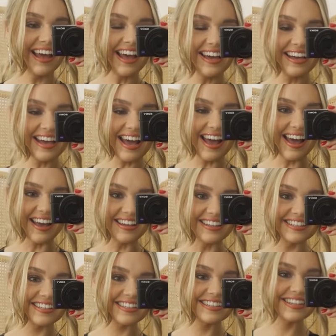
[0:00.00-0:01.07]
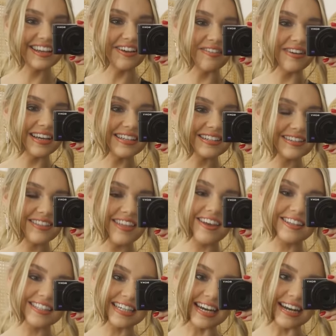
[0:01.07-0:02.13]
Hi guys, so it's
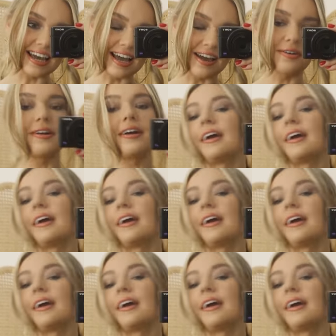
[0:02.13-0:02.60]
Thursday now.